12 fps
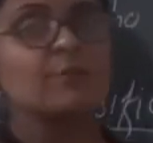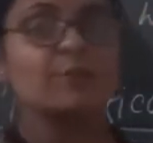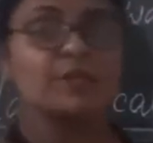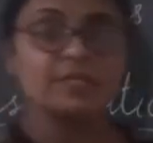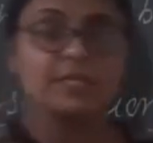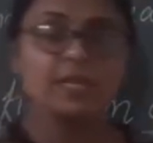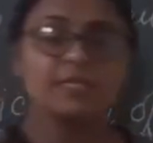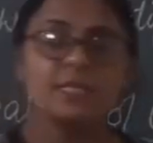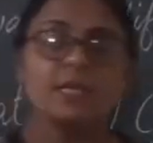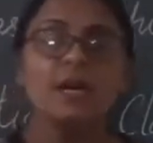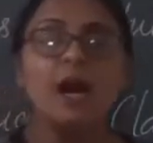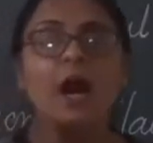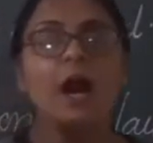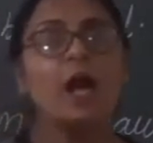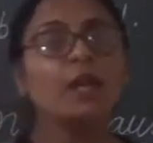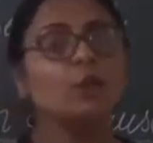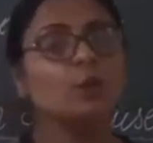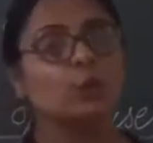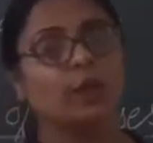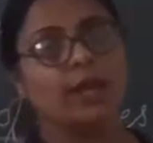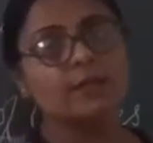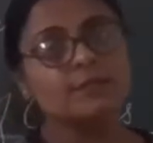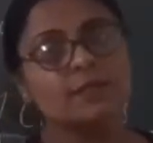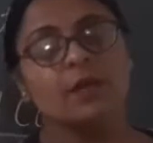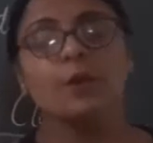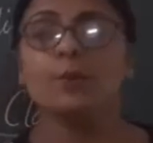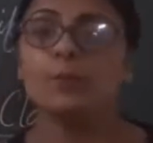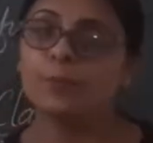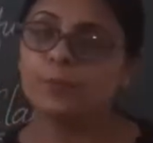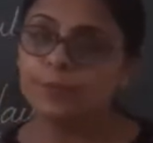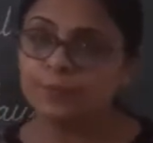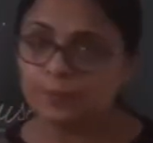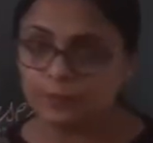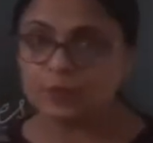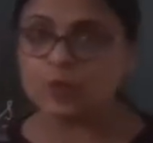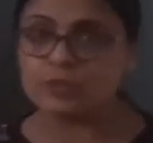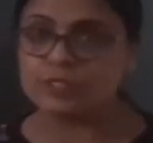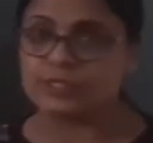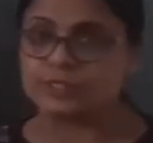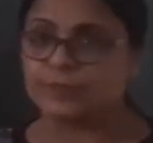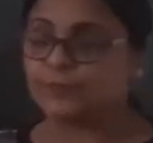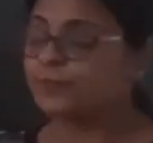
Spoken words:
predicate are known as clauses.